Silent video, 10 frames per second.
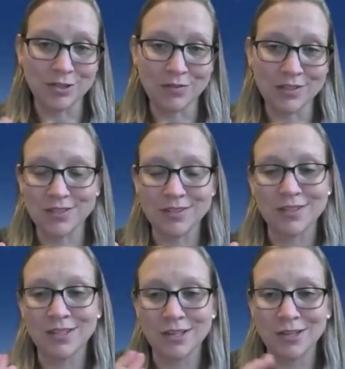
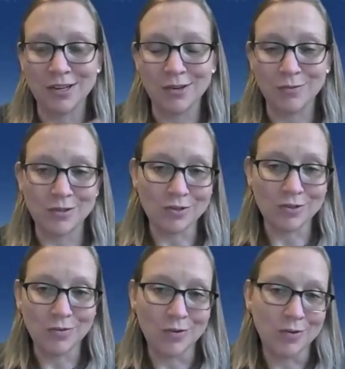service was
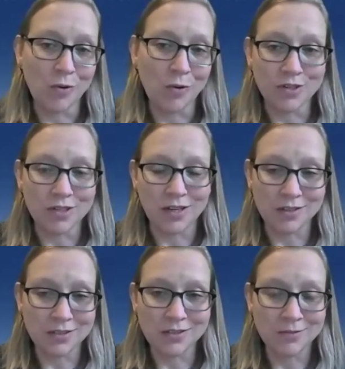also important to
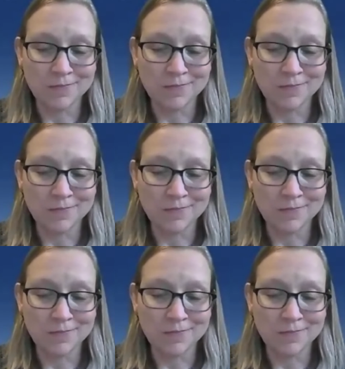us.